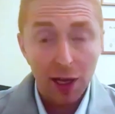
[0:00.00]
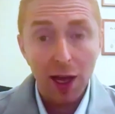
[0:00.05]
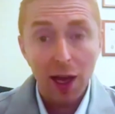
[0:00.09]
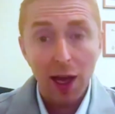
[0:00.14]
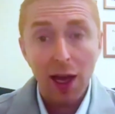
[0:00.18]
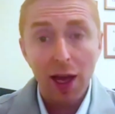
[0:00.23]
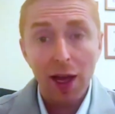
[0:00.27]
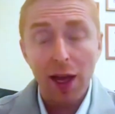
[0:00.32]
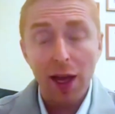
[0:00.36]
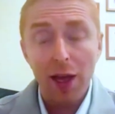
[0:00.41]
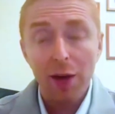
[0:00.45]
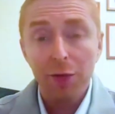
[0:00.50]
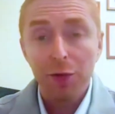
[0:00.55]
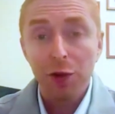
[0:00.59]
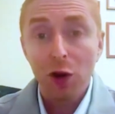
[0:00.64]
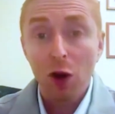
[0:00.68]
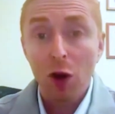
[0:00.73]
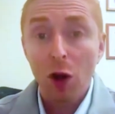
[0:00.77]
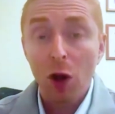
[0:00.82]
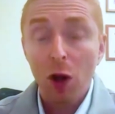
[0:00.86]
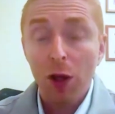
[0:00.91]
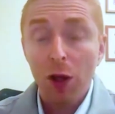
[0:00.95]
and
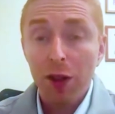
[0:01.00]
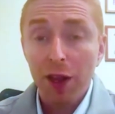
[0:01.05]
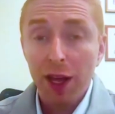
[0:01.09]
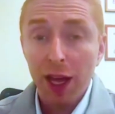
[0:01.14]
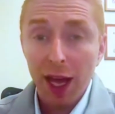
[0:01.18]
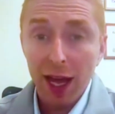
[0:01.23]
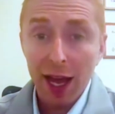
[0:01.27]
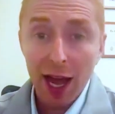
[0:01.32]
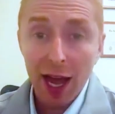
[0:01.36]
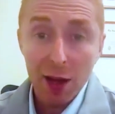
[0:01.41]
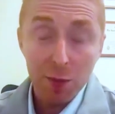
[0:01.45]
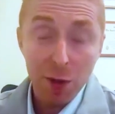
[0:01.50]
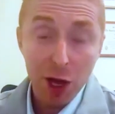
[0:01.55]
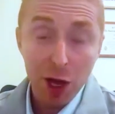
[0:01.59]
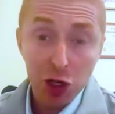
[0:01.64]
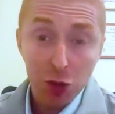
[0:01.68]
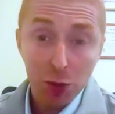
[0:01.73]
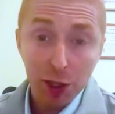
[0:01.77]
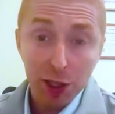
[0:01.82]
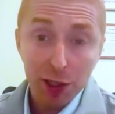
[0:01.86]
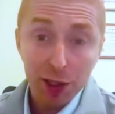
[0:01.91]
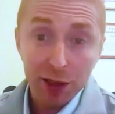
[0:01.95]
for all the AI
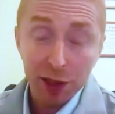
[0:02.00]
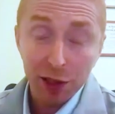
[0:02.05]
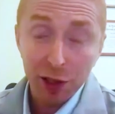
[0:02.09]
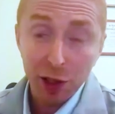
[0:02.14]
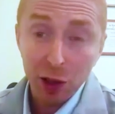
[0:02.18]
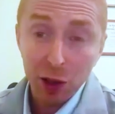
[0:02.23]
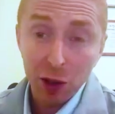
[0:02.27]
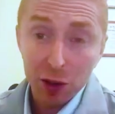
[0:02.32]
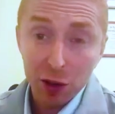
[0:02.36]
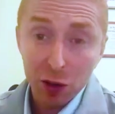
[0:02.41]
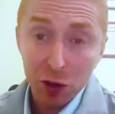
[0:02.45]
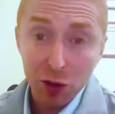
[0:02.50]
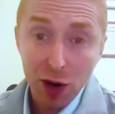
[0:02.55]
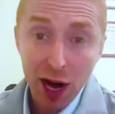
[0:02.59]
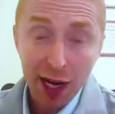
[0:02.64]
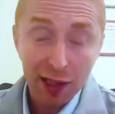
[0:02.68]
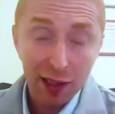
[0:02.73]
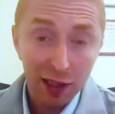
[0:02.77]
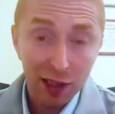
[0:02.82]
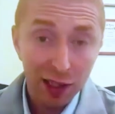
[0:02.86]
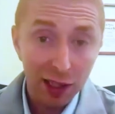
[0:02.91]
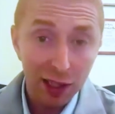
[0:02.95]
measurements to go
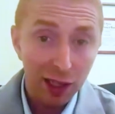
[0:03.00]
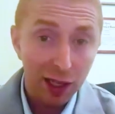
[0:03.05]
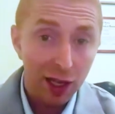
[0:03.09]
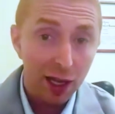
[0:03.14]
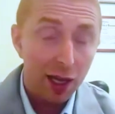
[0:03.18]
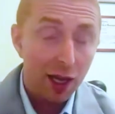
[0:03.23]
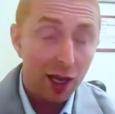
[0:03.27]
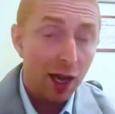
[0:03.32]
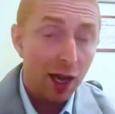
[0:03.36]
directly